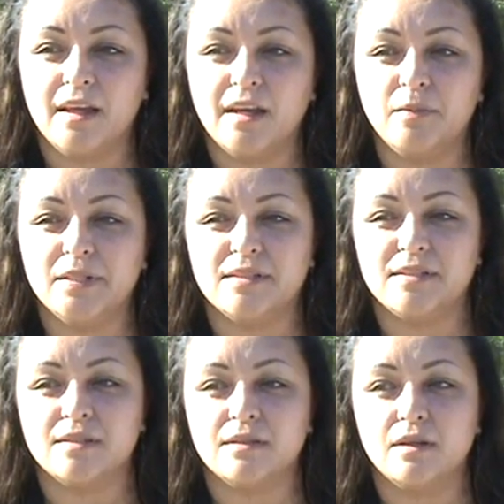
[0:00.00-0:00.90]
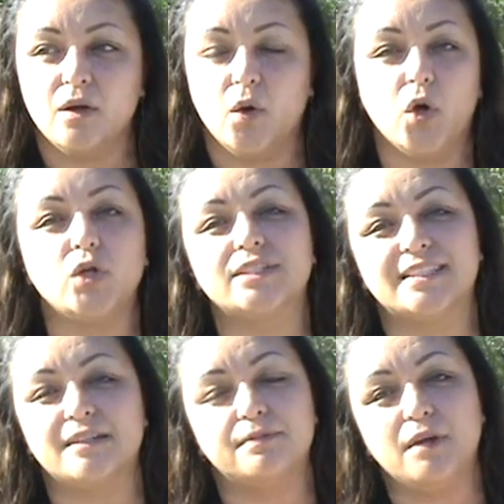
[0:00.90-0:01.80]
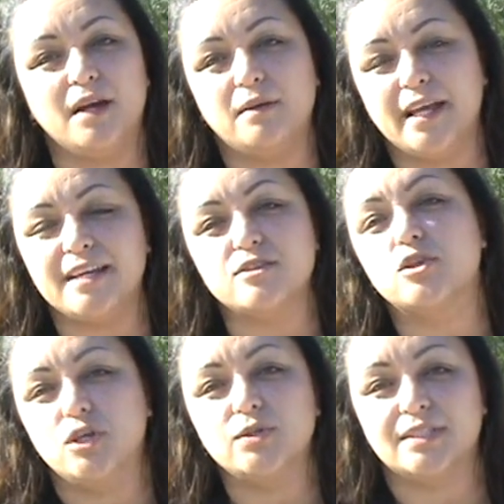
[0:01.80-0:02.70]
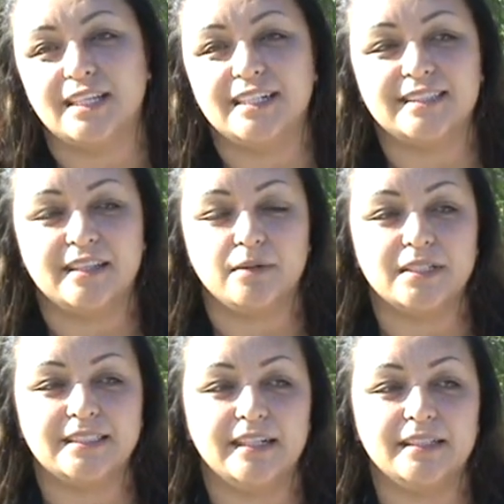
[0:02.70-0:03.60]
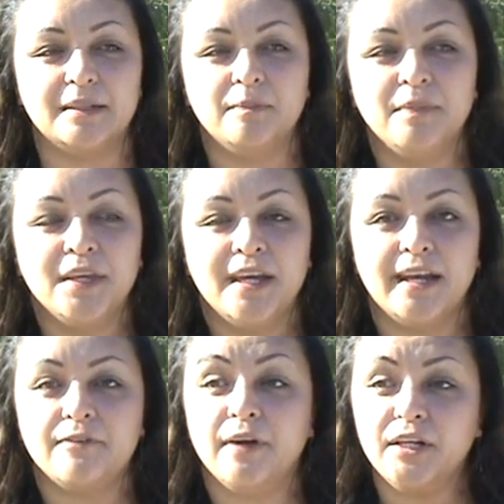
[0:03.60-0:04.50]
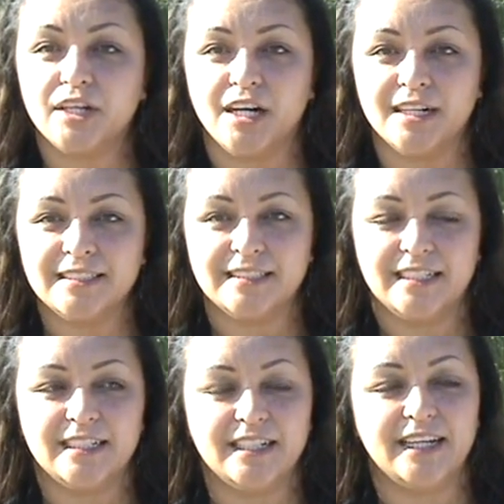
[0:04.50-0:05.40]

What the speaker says: and it was all stuff, I guess used things that they were selling. And I found a car seat,